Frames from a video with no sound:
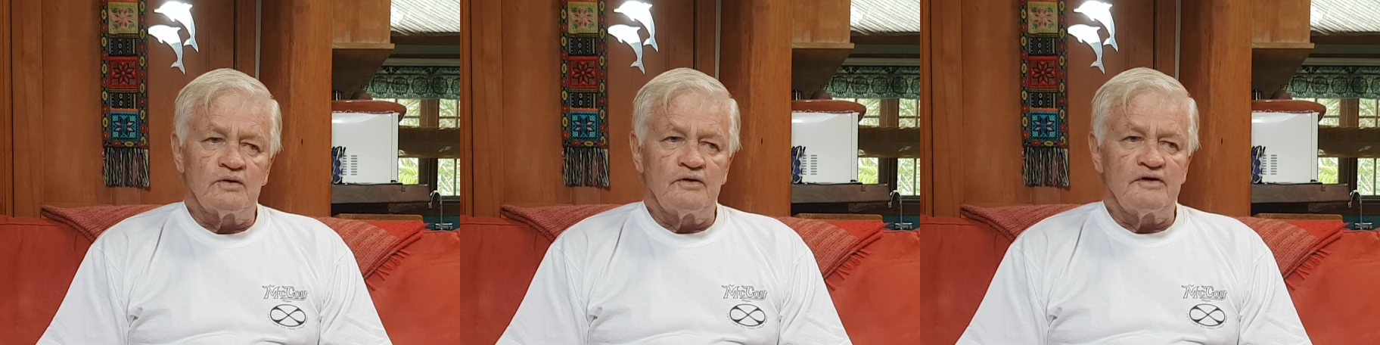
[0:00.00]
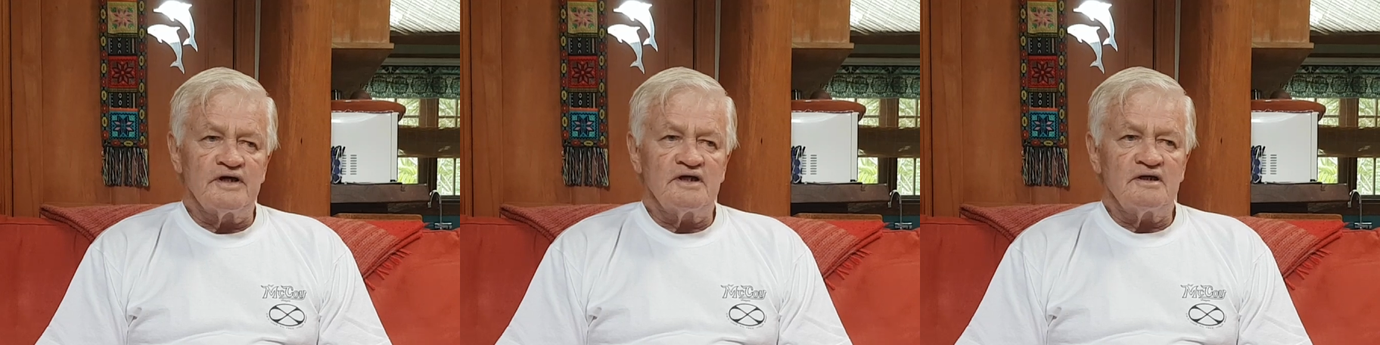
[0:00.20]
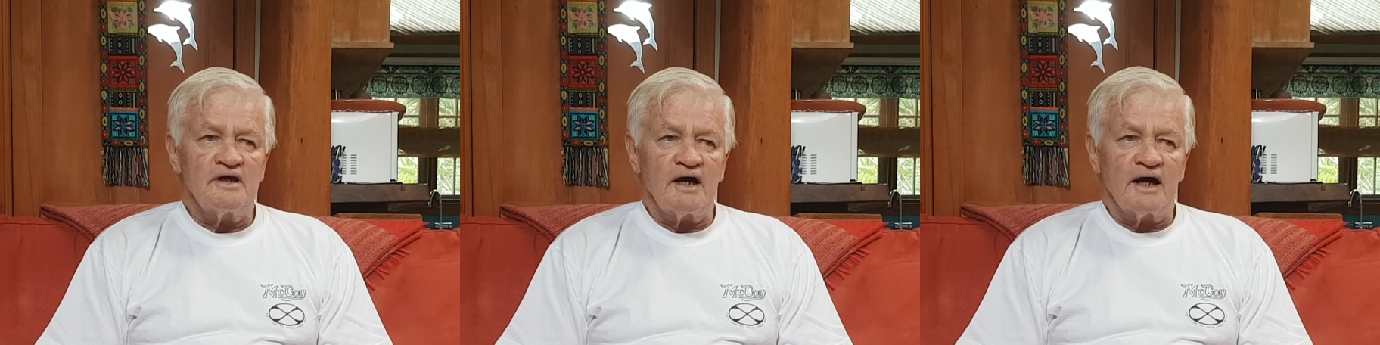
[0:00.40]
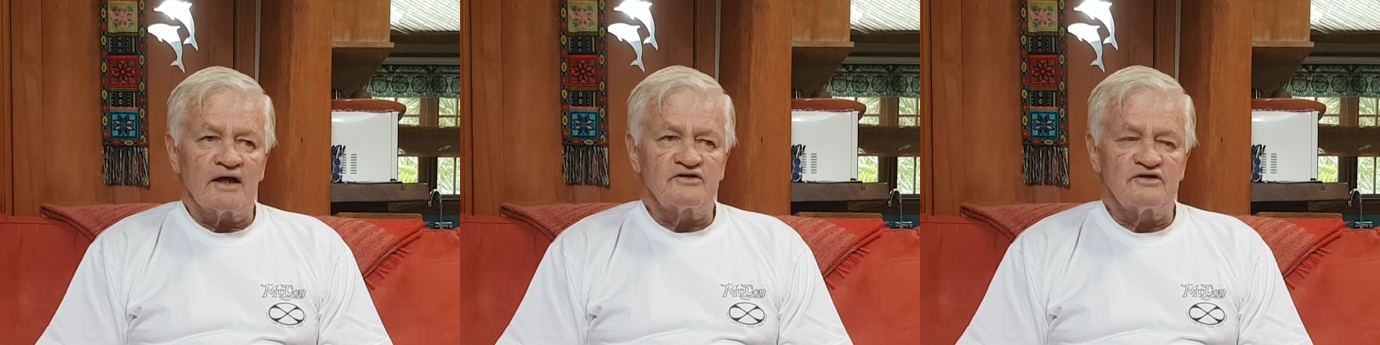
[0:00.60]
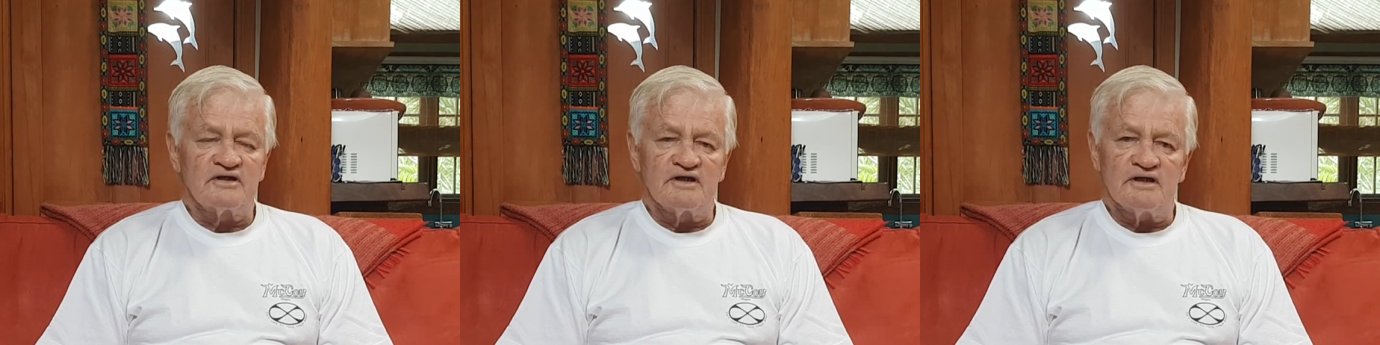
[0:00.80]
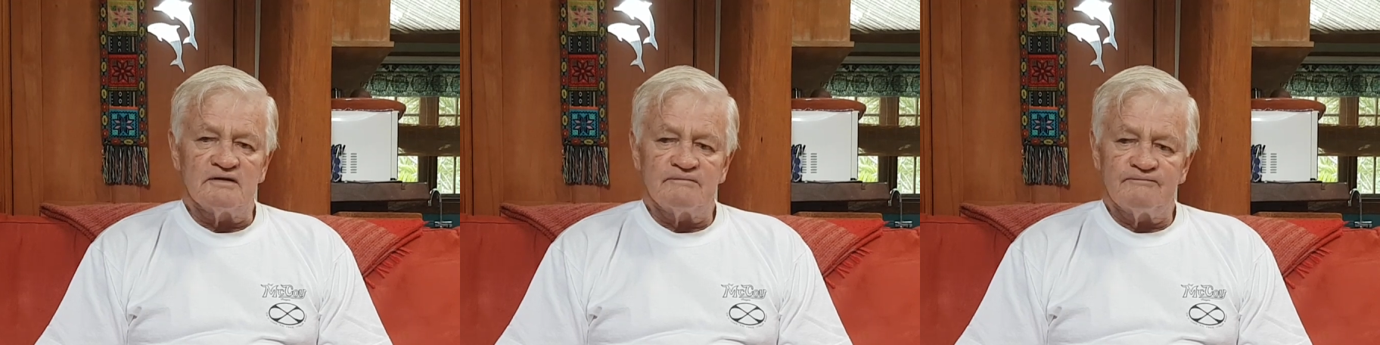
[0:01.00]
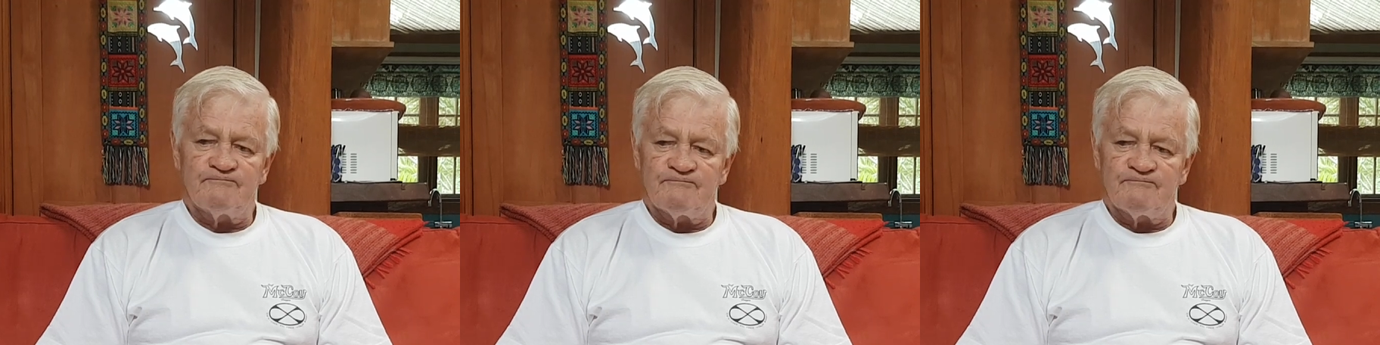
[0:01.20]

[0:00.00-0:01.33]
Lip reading: story actually